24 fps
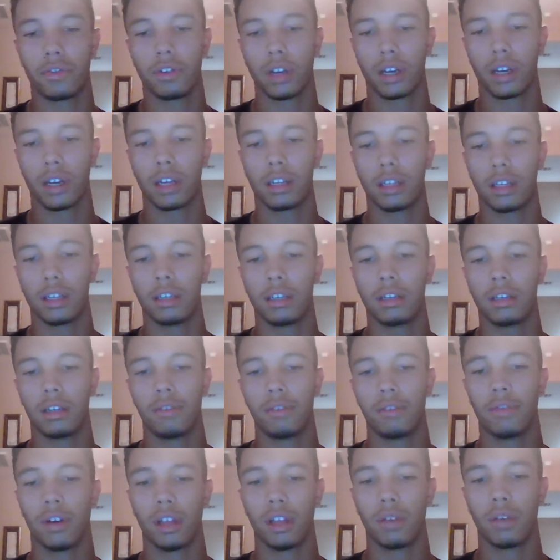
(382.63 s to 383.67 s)
feel like I did
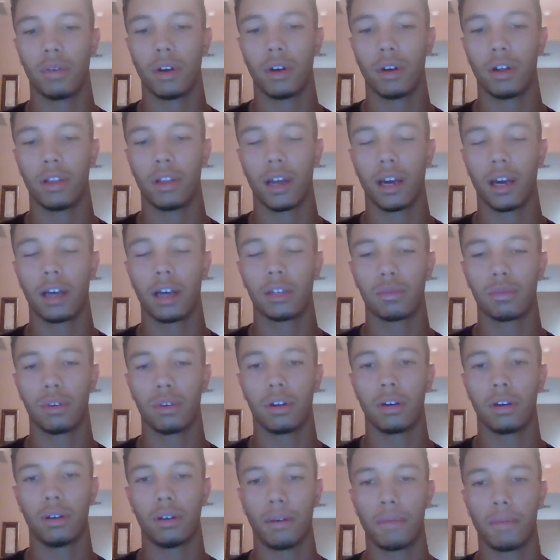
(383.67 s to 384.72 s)
did fairly well on that as
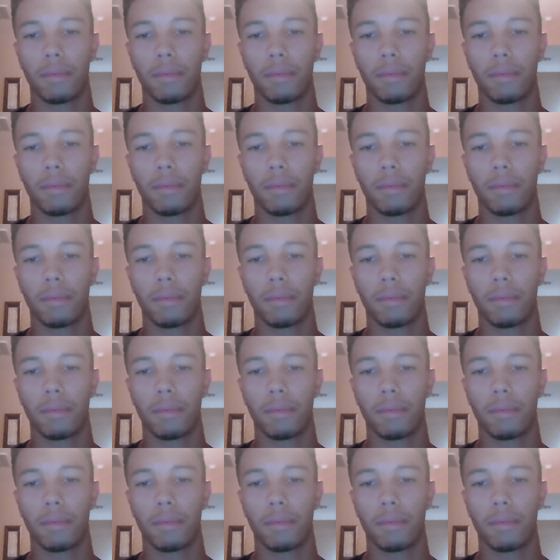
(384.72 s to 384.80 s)
well.